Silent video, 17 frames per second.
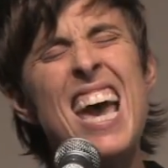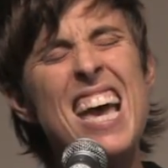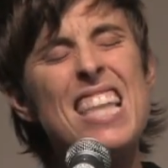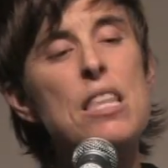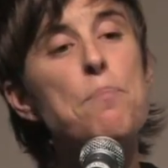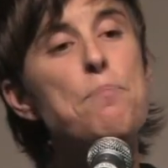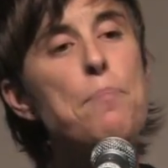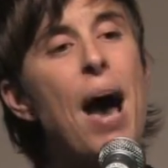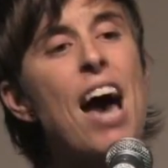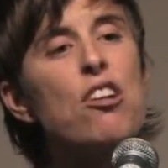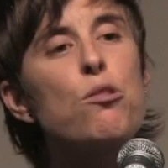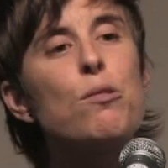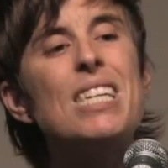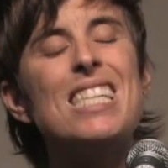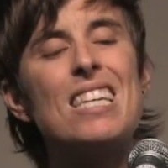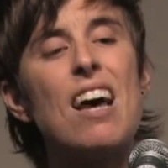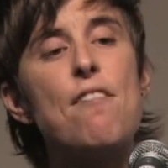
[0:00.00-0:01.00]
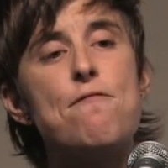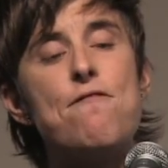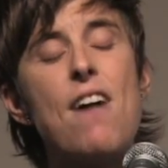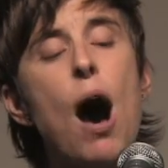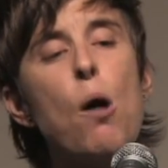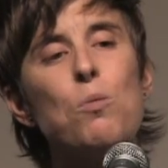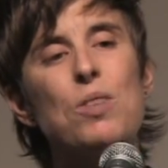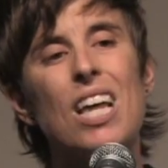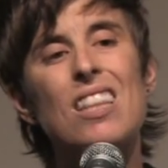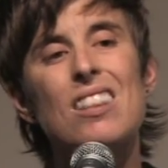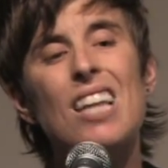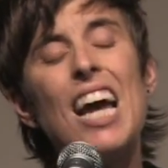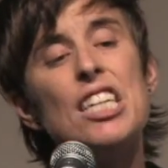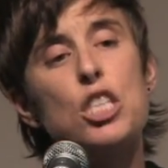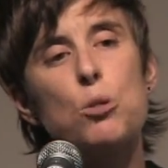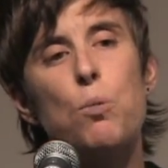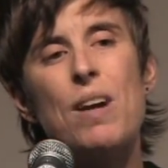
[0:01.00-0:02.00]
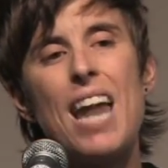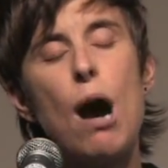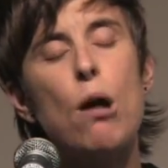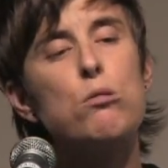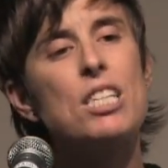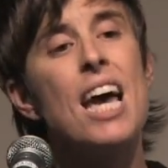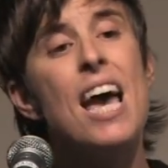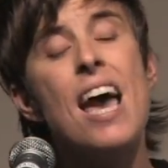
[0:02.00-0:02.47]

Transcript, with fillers: in the batteries I found when the lights went out,